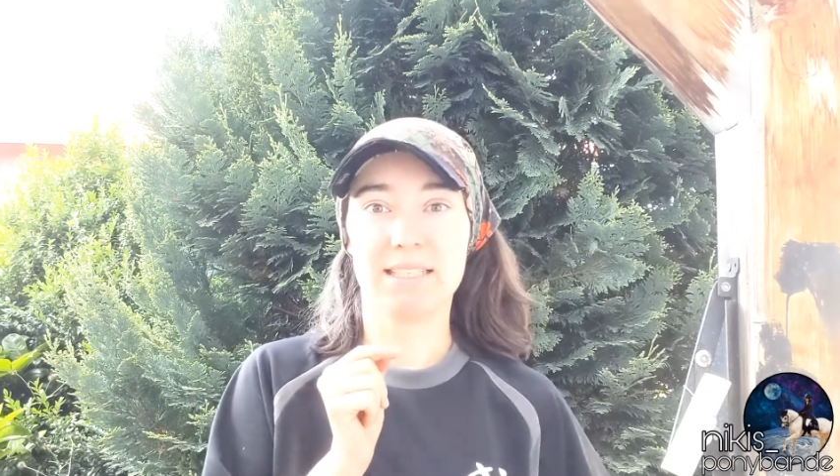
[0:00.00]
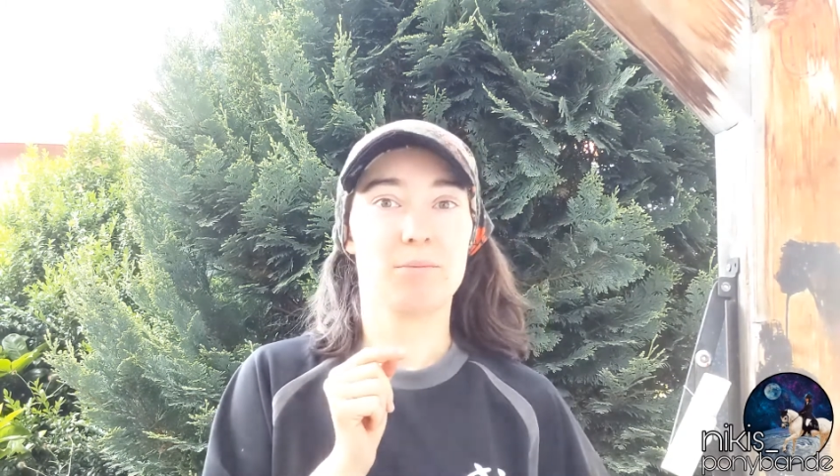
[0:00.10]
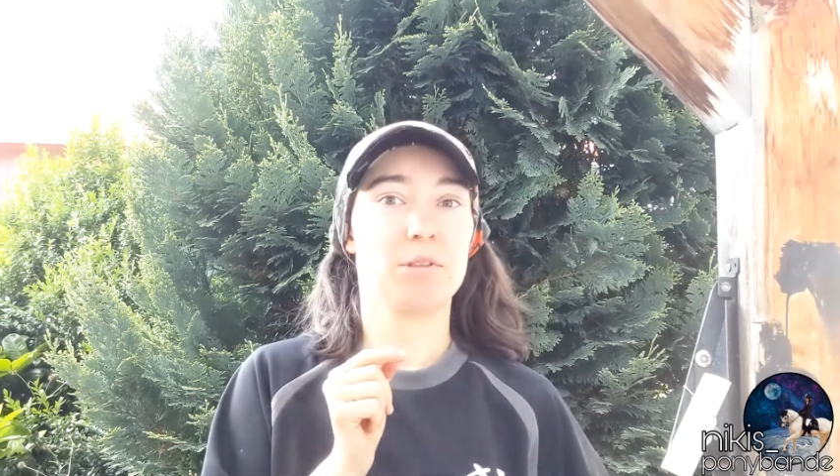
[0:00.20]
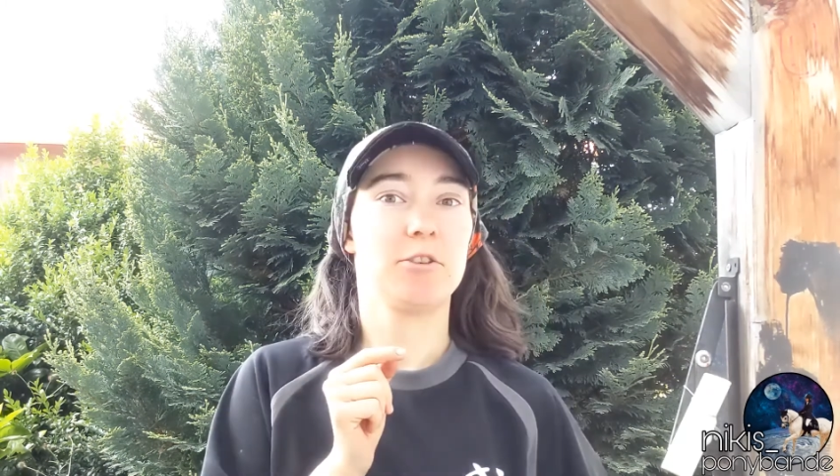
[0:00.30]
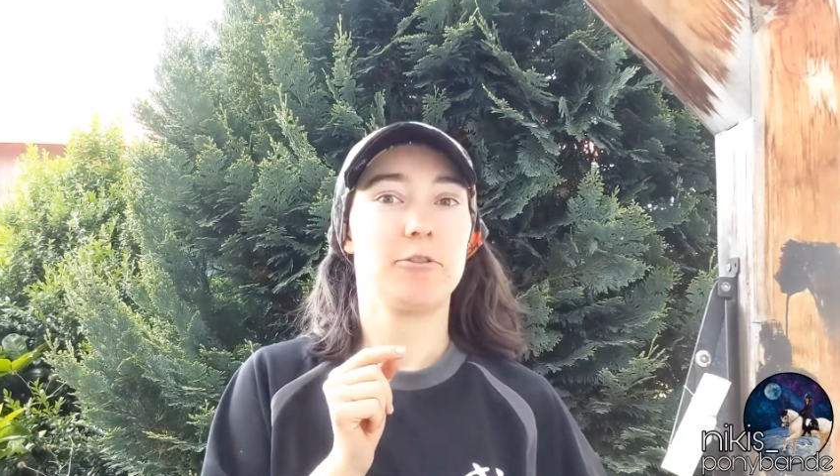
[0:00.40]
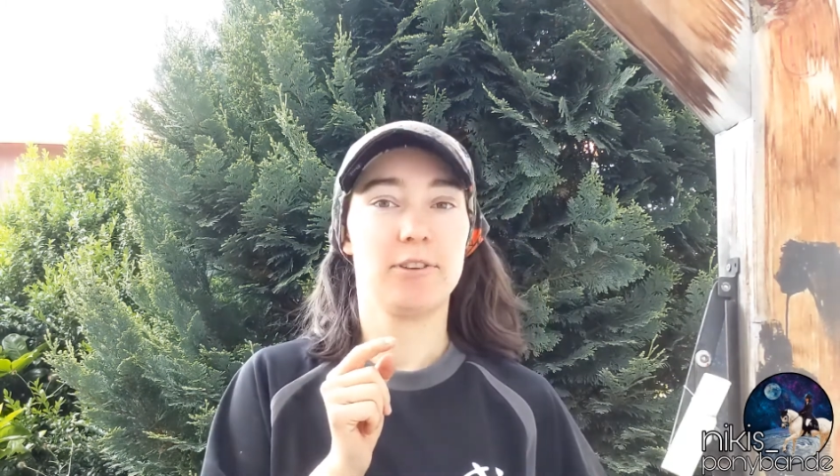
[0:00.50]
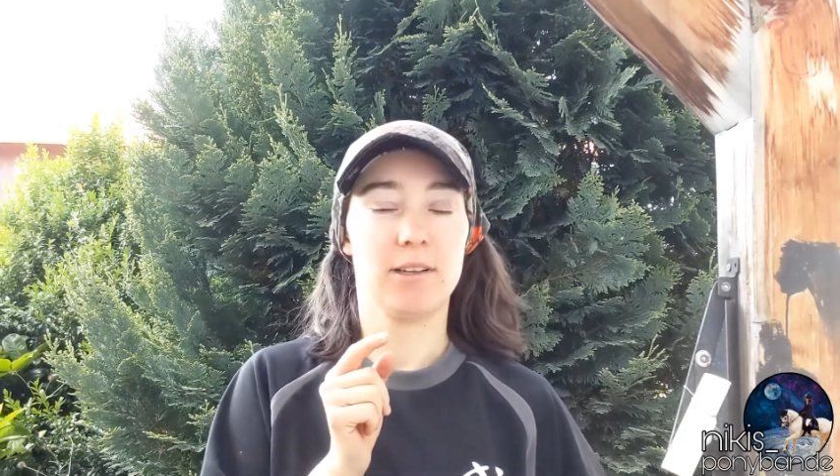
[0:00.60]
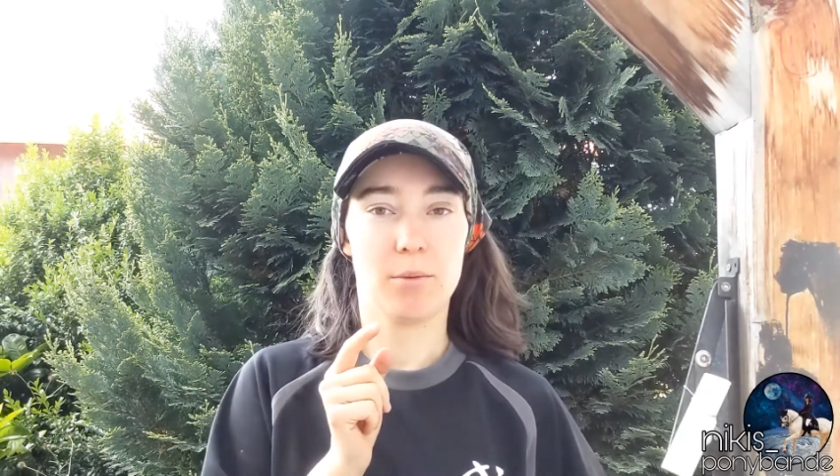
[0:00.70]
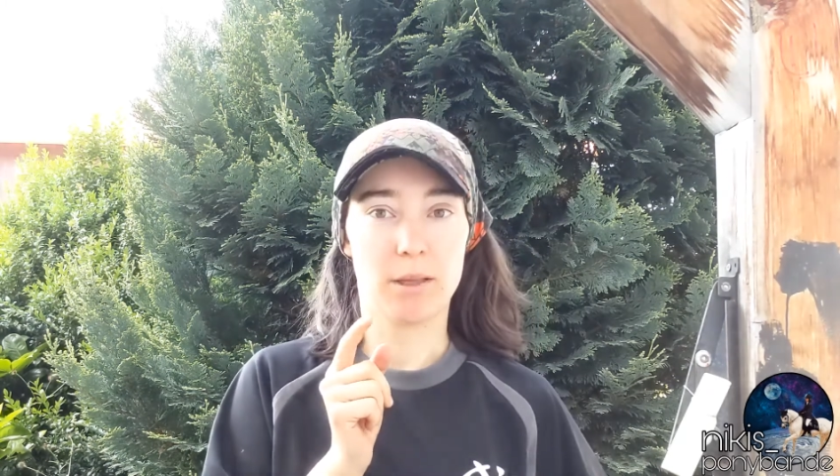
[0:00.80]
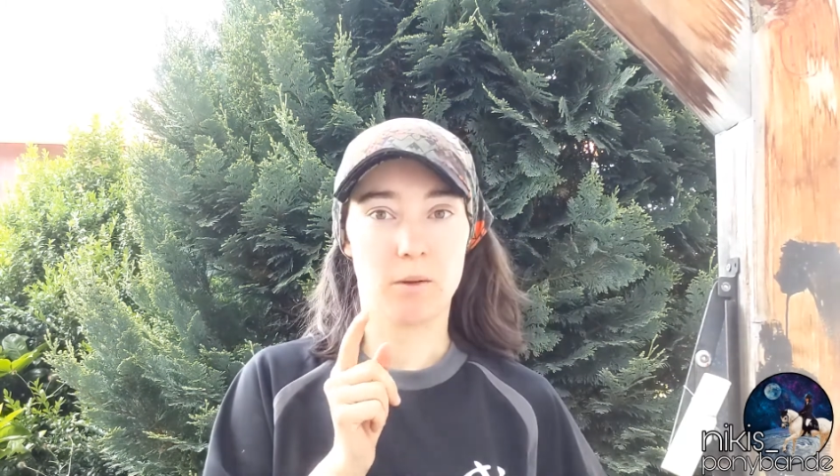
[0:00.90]
someone to
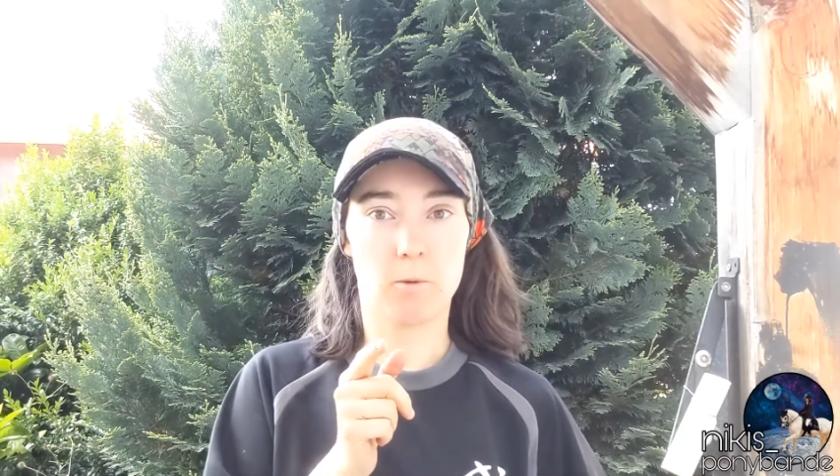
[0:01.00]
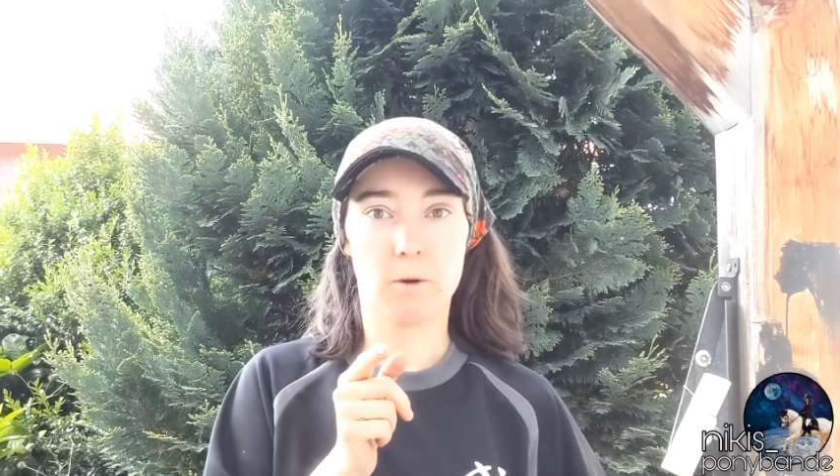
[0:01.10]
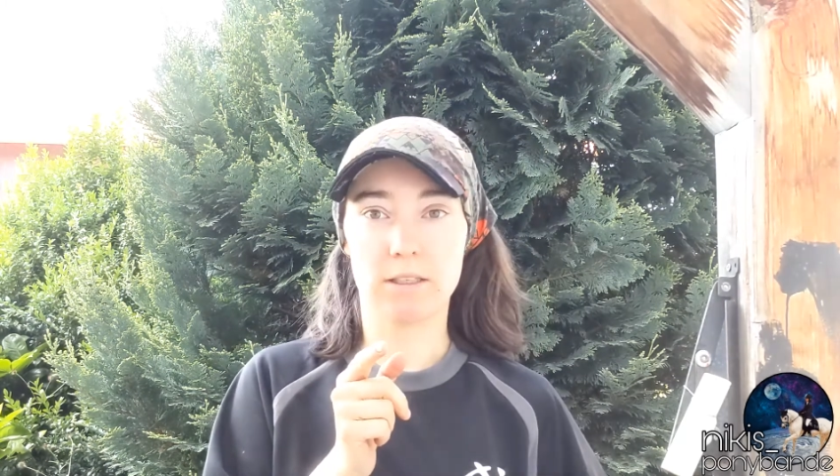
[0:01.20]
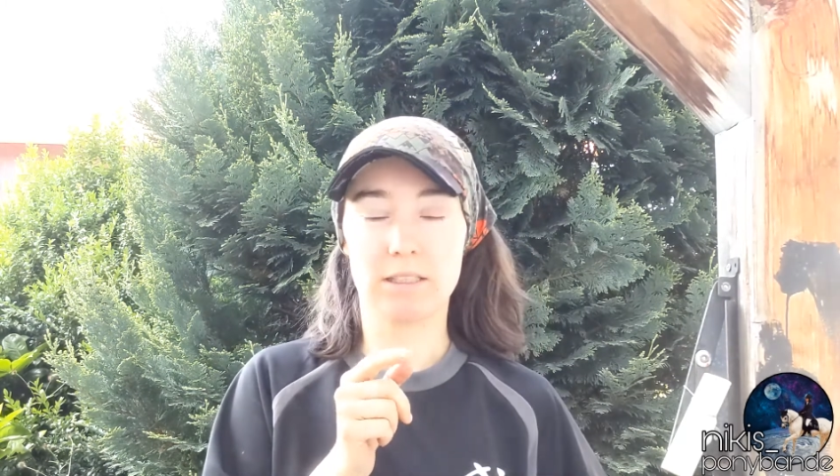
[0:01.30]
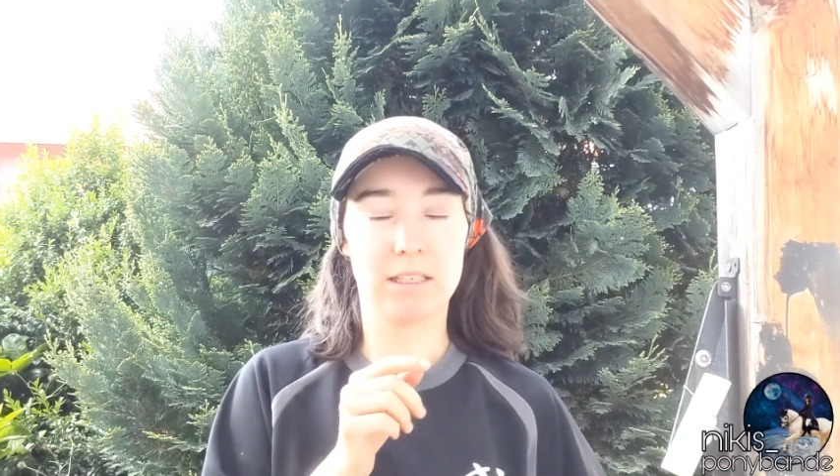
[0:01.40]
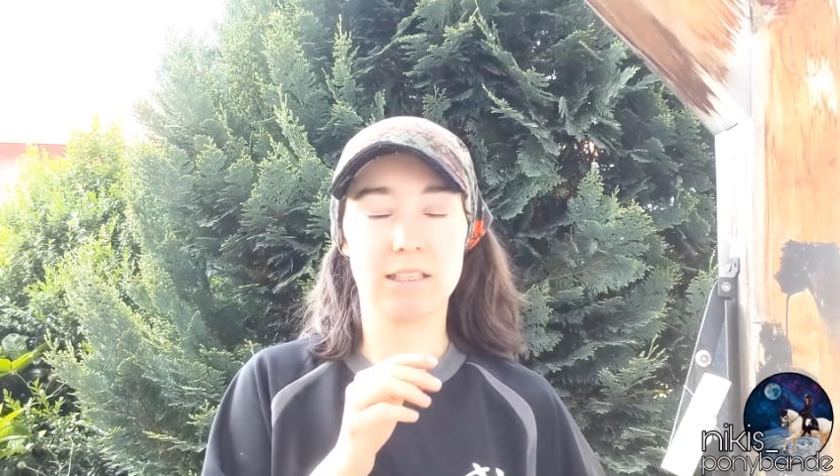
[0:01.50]
film and the quality